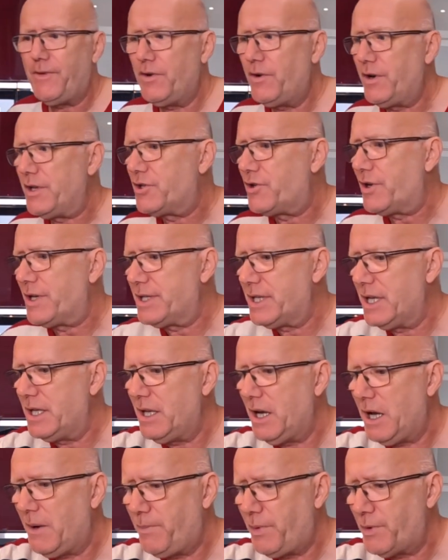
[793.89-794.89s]
if you're
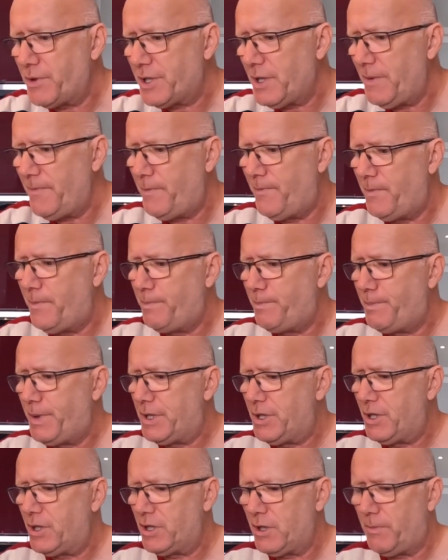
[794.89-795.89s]
interested. I'll put some
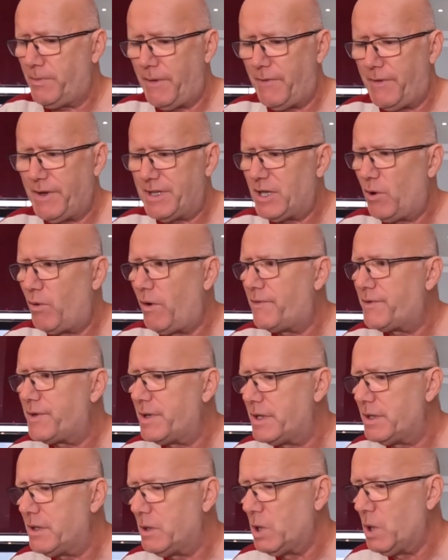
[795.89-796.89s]
pictures up every so
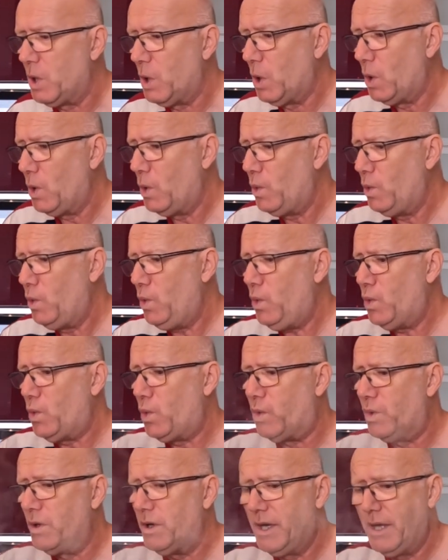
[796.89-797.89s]
often.
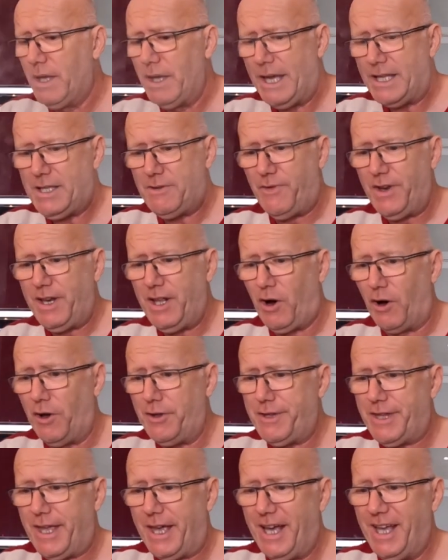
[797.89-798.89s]
Ooh, that's very
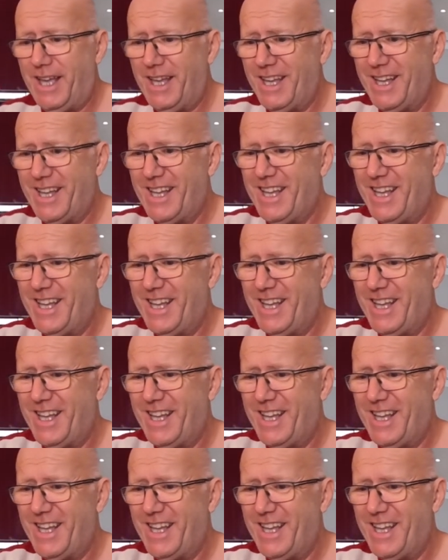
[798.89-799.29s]
hot there.